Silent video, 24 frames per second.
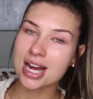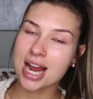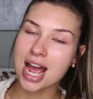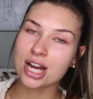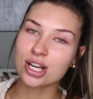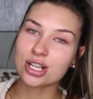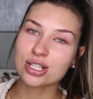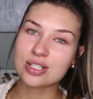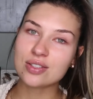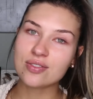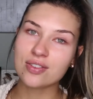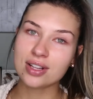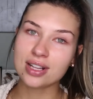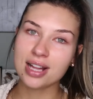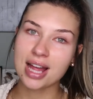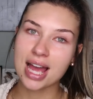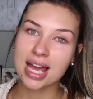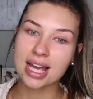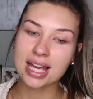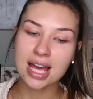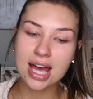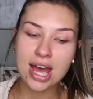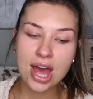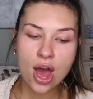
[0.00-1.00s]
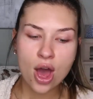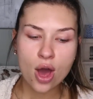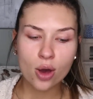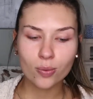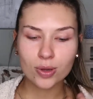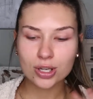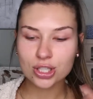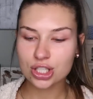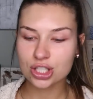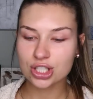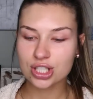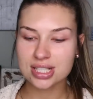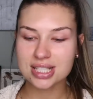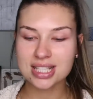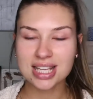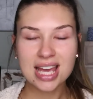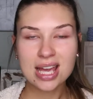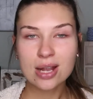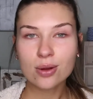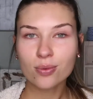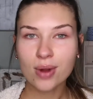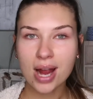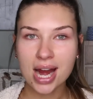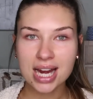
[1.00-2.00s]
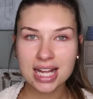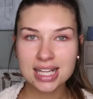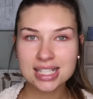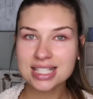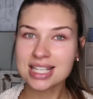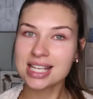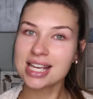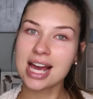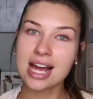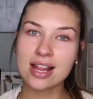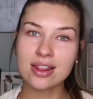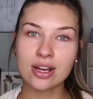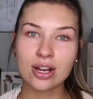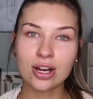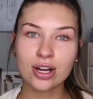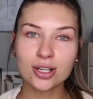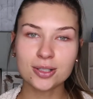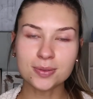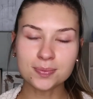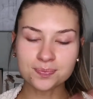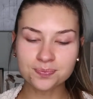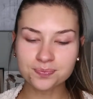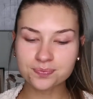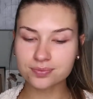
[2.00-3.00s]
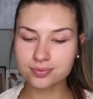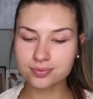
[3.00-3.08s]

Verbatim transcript: I just feel like we should just get ready together,